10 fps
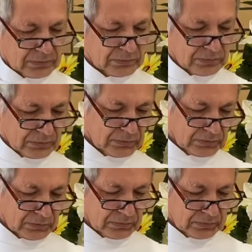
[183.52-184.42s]

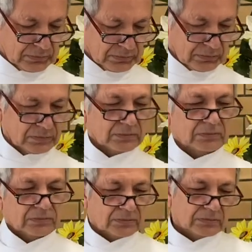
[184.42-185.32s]

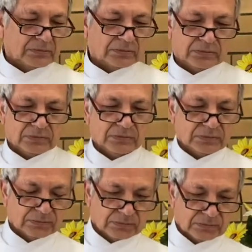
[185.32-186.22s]

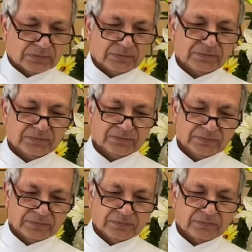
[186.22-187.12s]

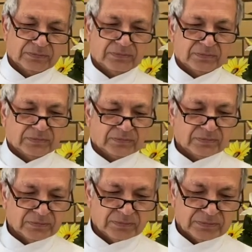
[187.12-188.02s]

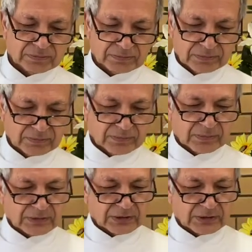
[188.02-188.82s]
[no speech]